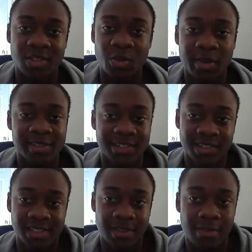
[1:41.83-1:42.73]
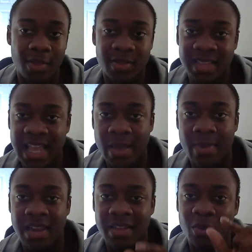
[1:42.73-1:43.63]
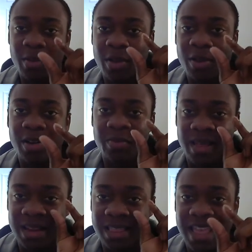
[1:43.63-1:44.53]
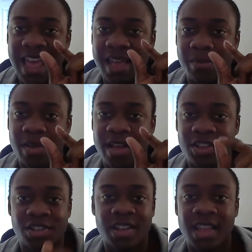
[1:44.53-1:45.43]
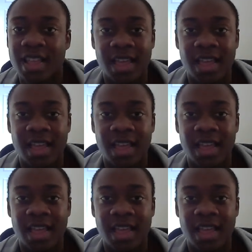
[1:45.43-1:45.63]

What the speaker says: Do research on stuff all the time, and I've only heard about it that much.